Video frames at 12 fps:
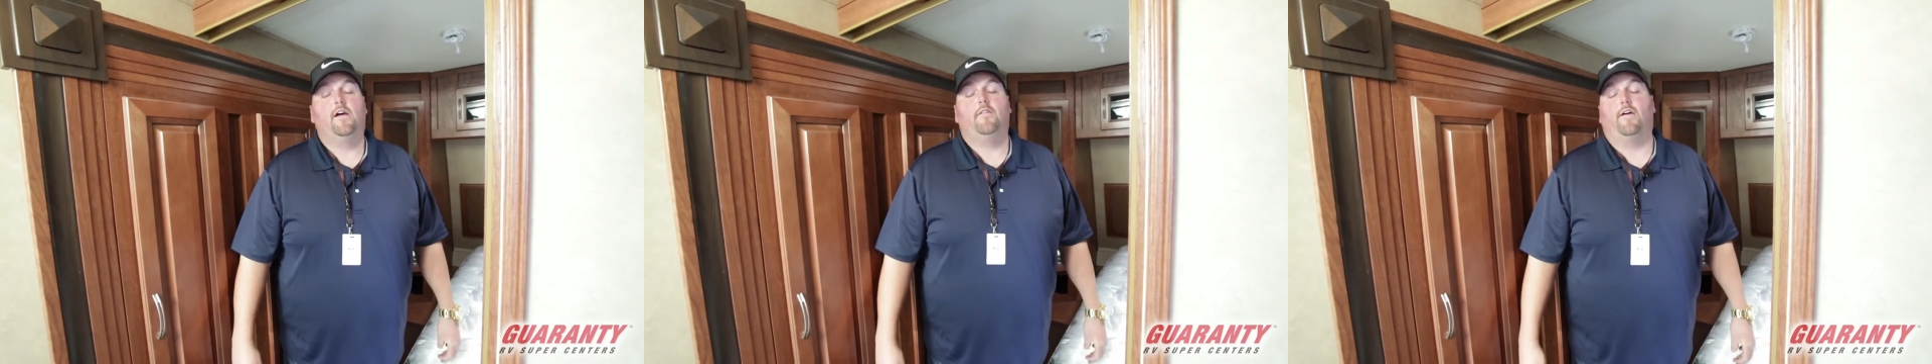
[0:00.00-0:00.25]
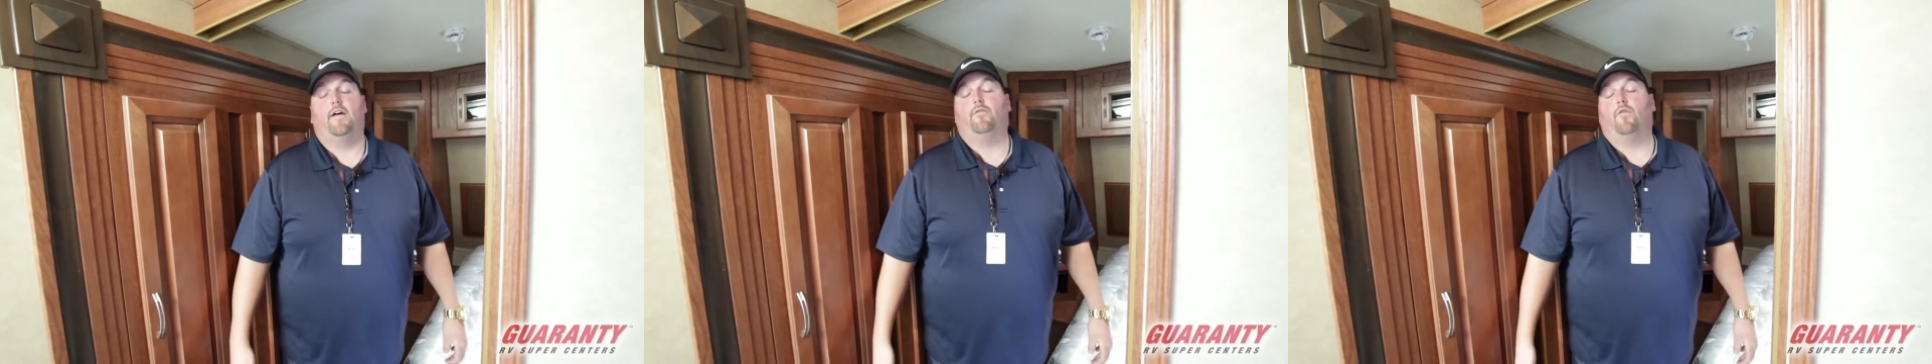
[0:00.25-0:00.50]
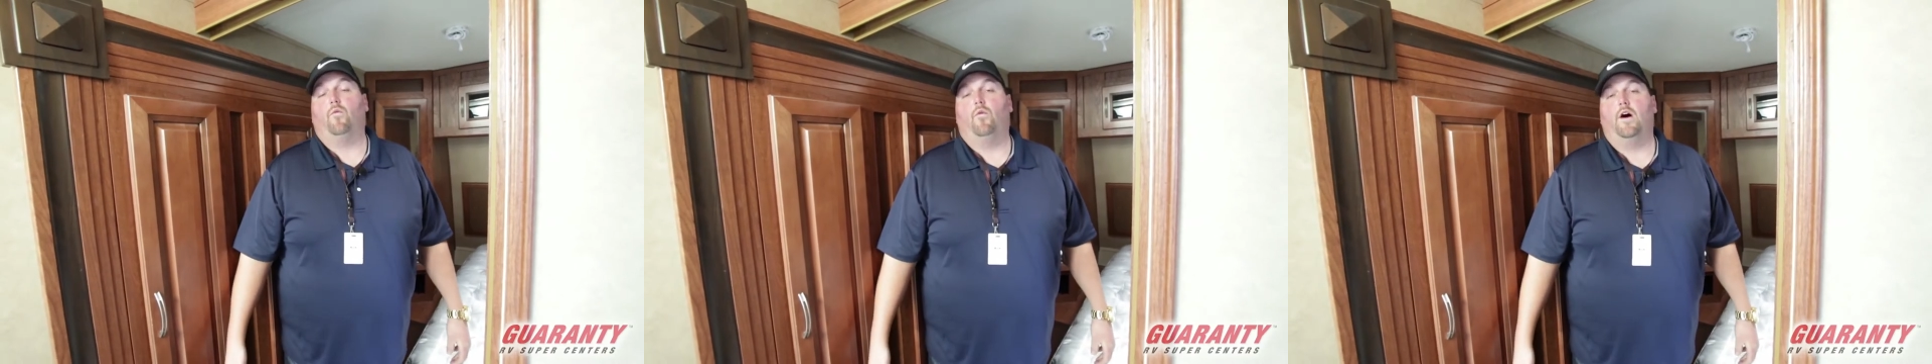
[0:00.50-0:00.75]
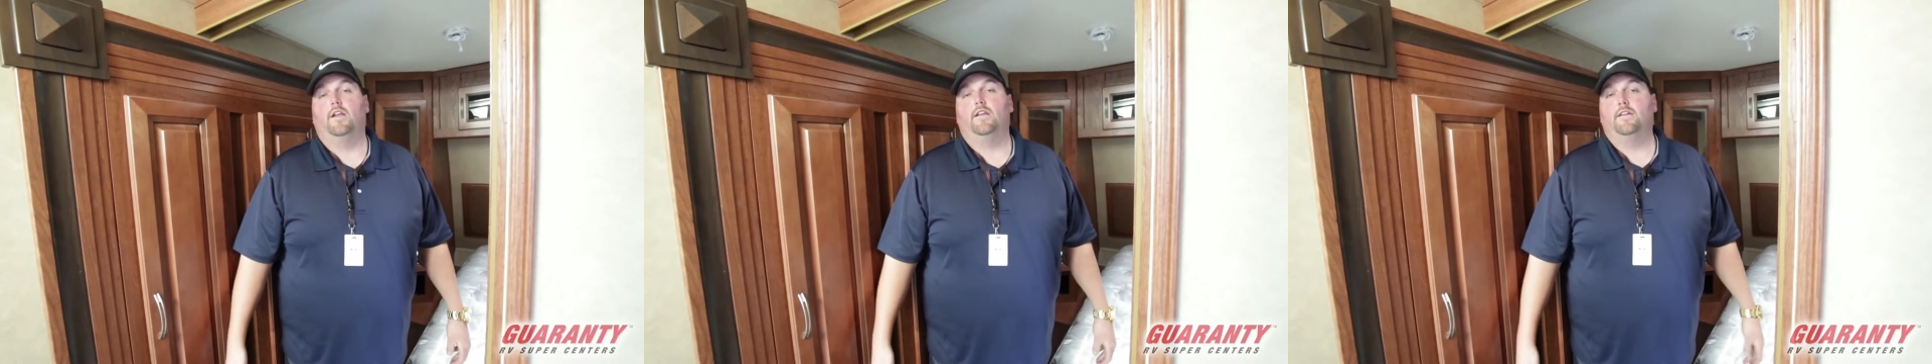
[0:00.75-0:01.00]

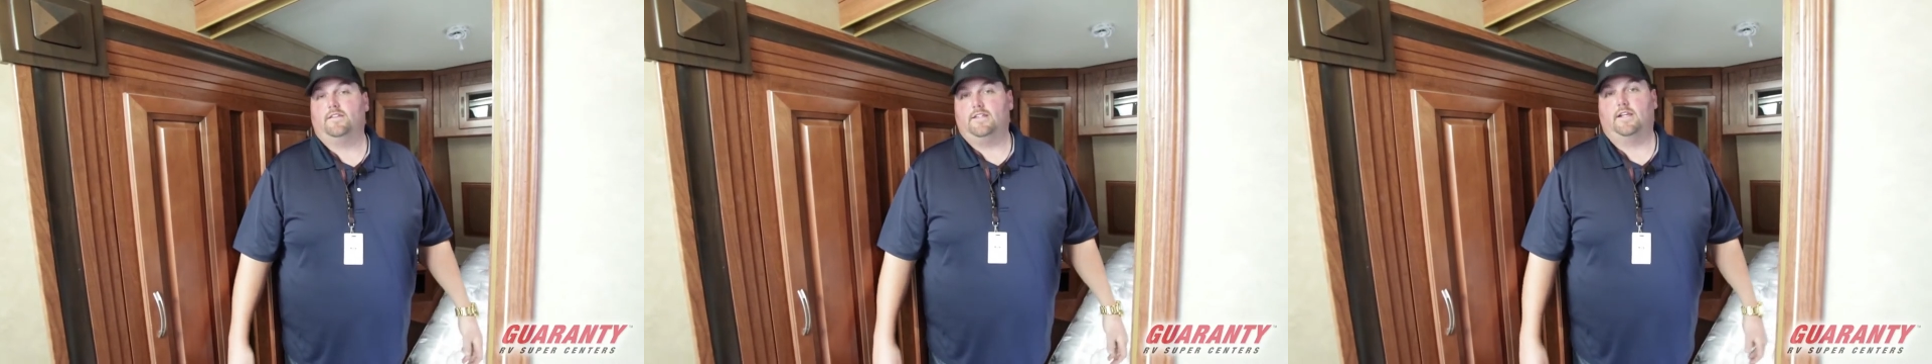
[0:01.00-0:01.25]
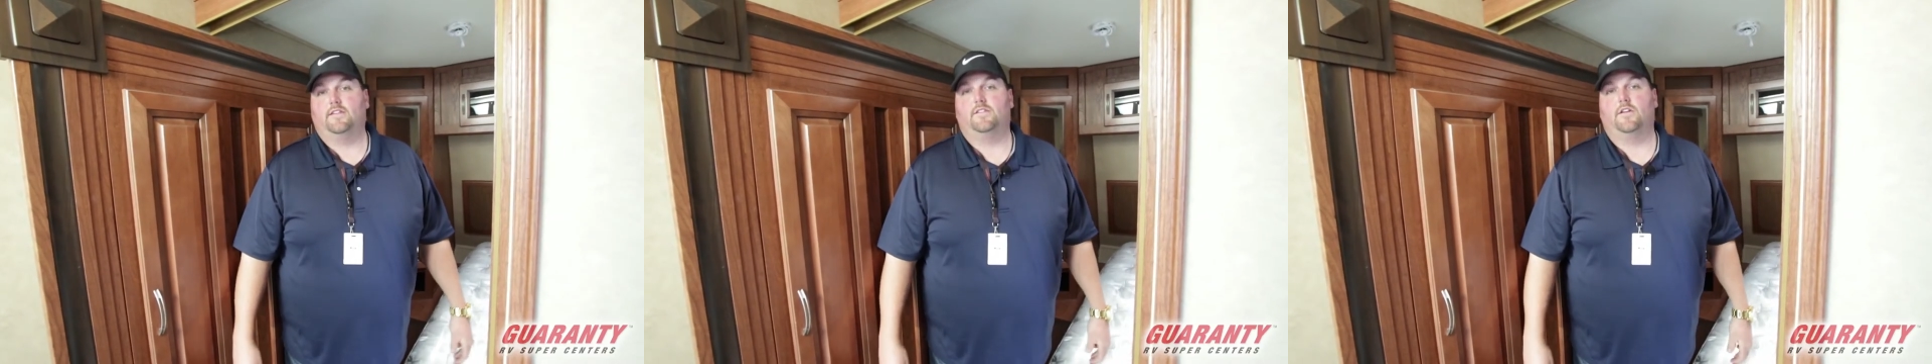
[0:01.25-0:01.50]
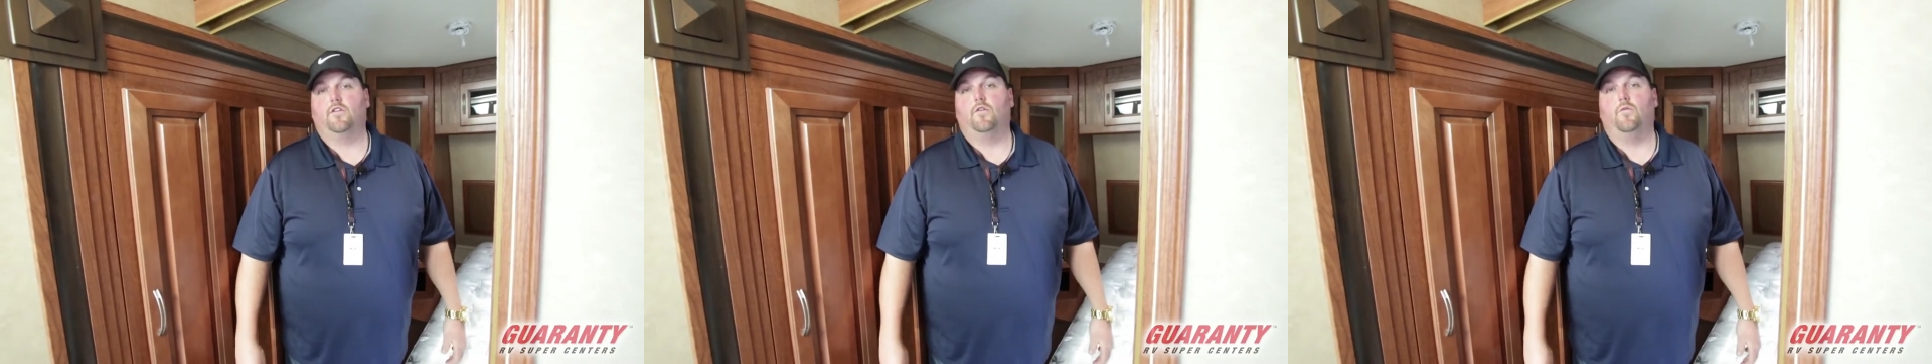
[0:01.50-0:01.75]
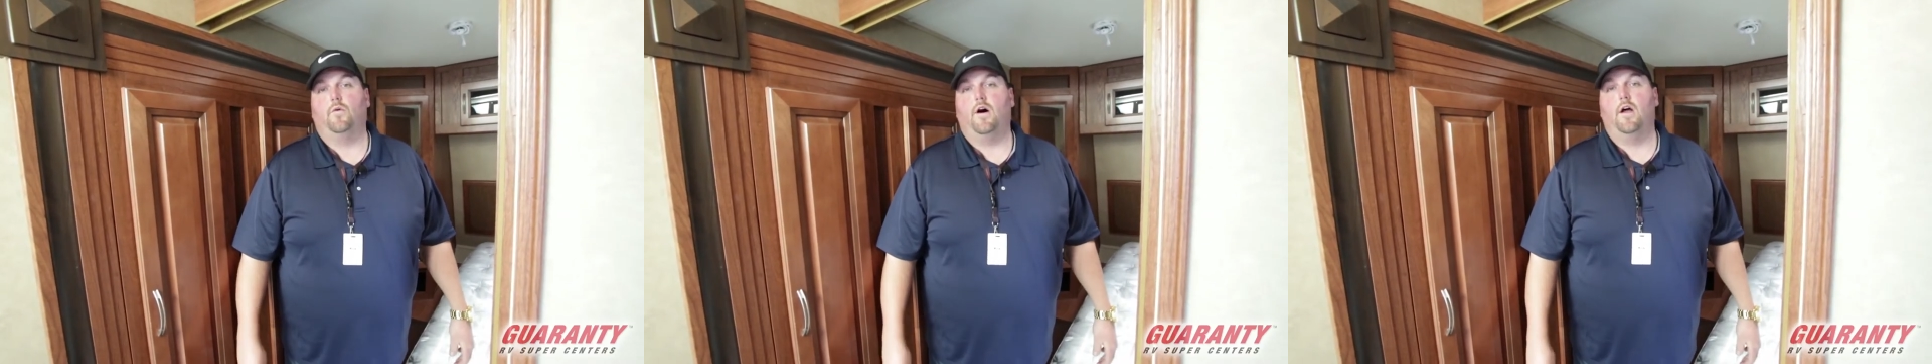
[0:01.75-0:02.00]

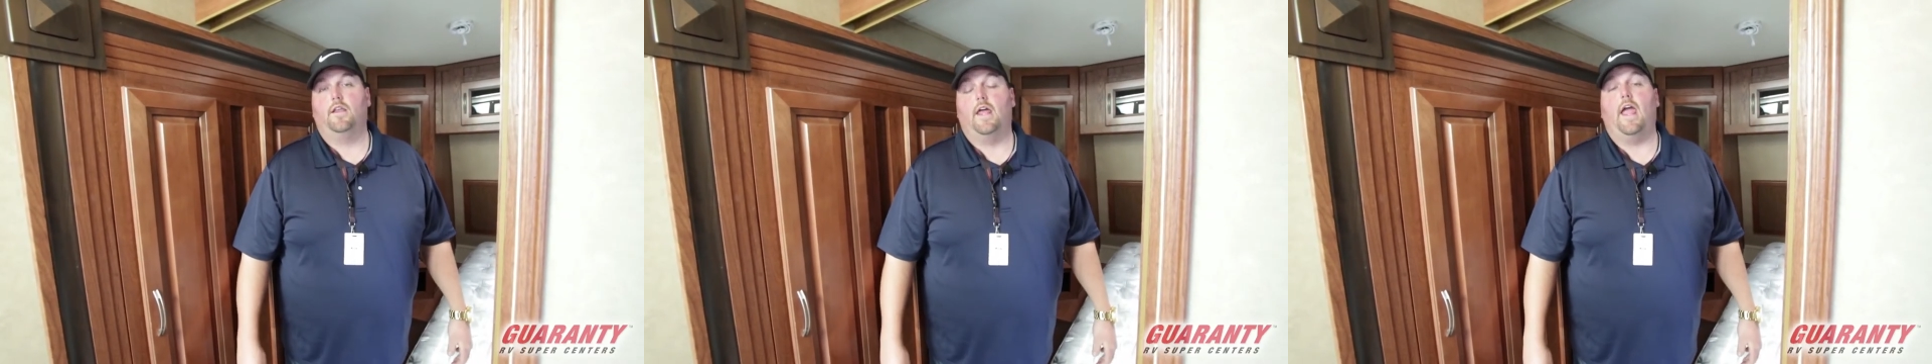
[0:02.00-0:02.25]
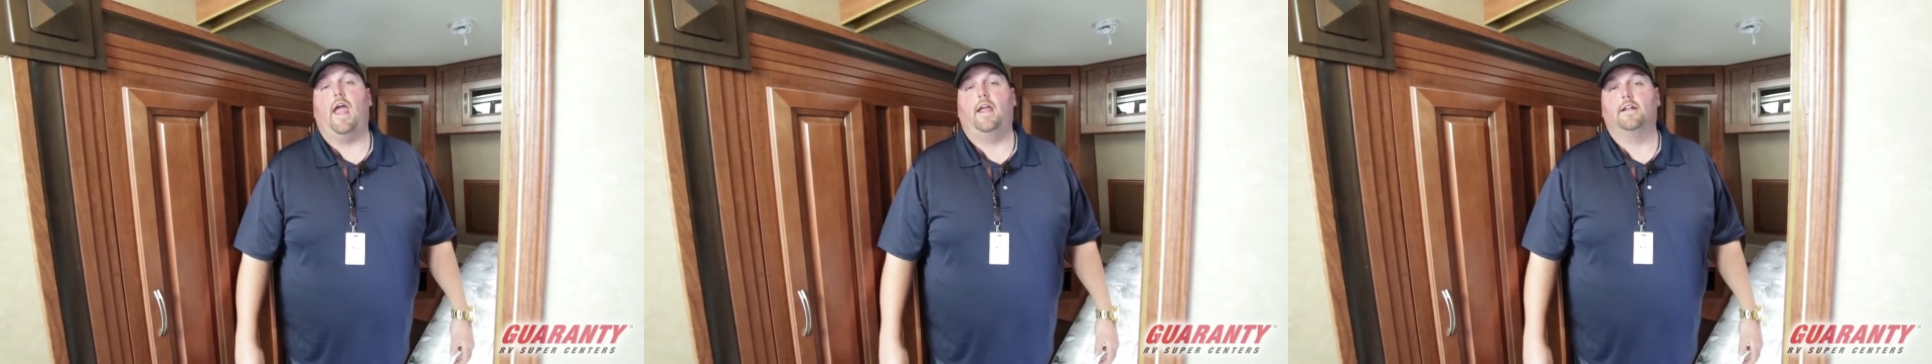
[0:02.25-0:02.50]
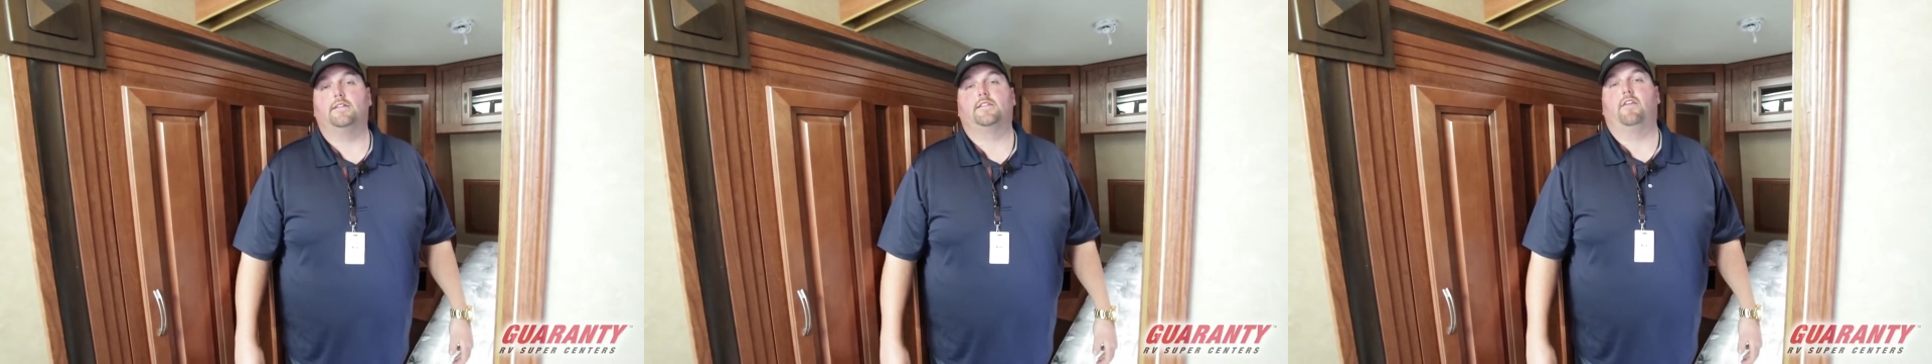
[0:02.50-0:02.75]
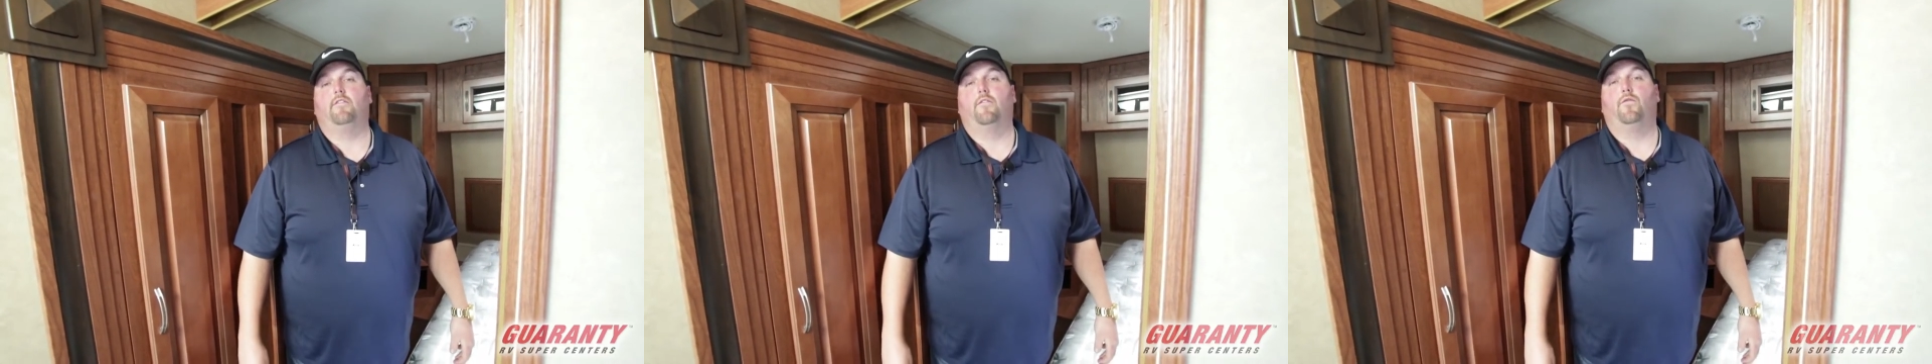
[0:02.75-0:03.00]

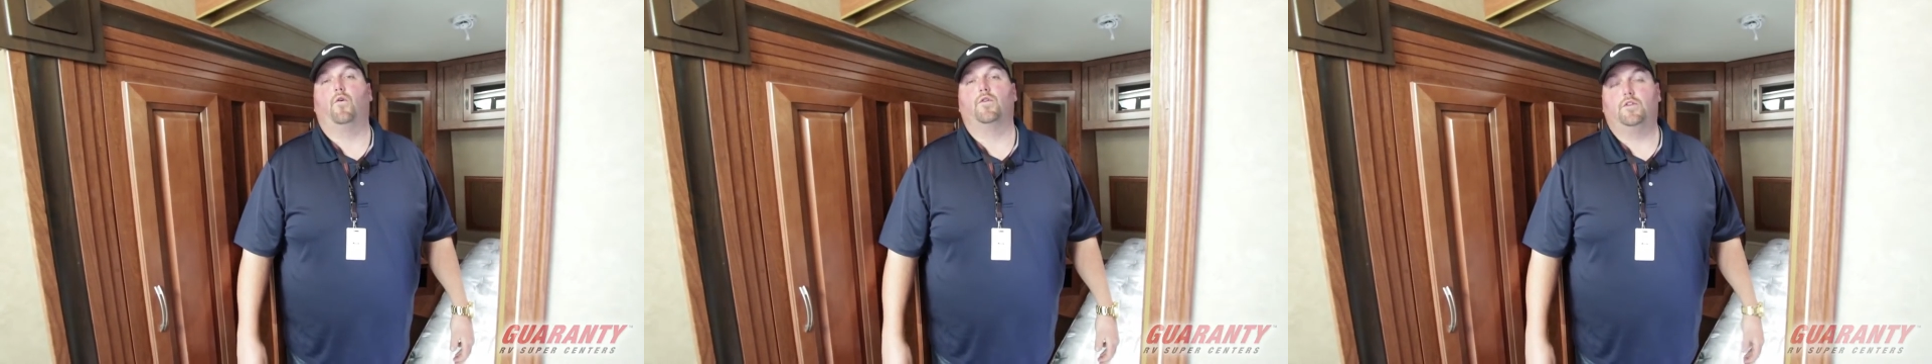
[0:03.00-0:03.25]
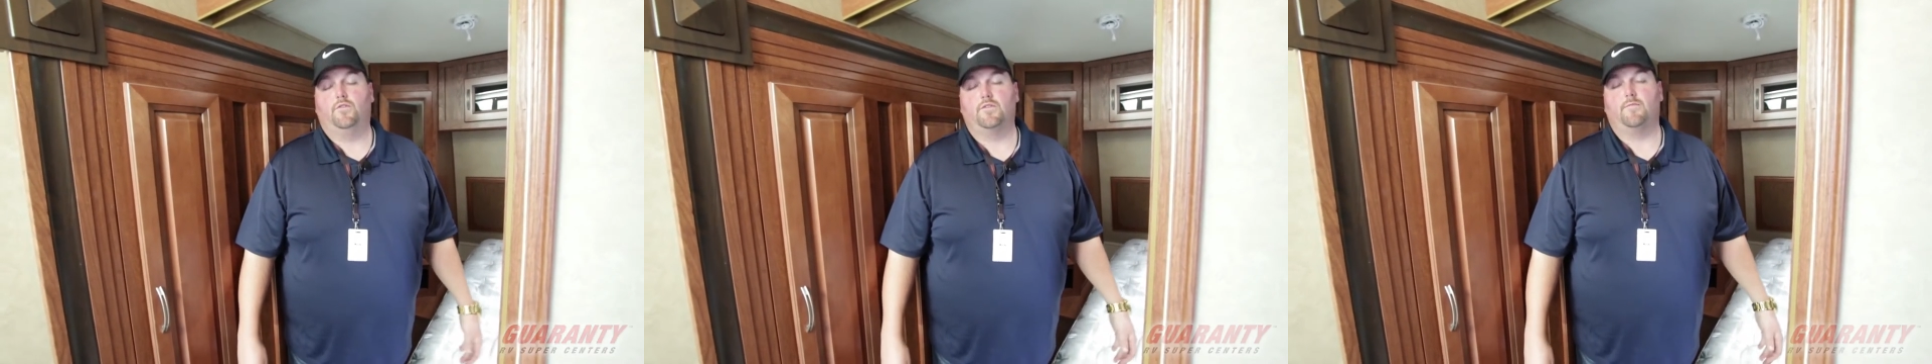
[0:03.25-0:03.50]
541-601-8742